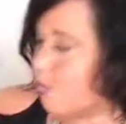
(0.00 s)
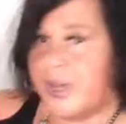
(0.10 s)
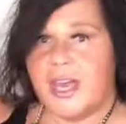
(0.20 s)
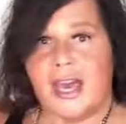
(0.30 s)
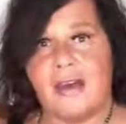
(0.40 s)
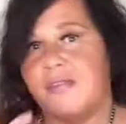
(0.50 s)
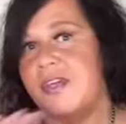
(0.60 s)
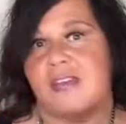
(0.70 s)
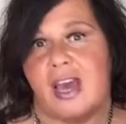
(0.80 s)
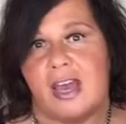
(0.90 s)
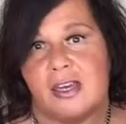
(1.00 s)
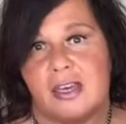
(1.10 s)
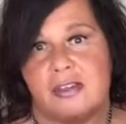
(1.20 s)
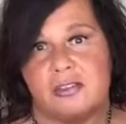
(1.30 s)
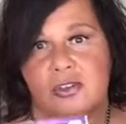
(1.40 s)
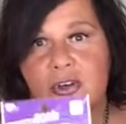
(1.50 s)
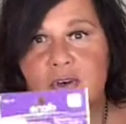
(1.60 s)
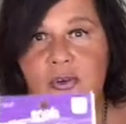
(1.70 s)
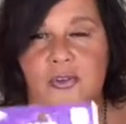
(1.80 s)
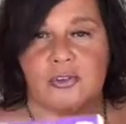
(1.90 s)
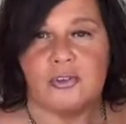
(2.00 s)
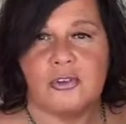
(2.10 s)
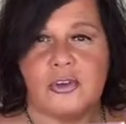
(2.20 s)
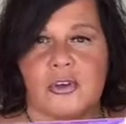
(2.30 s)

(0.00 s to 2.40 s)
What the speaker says: we have these at East Coast,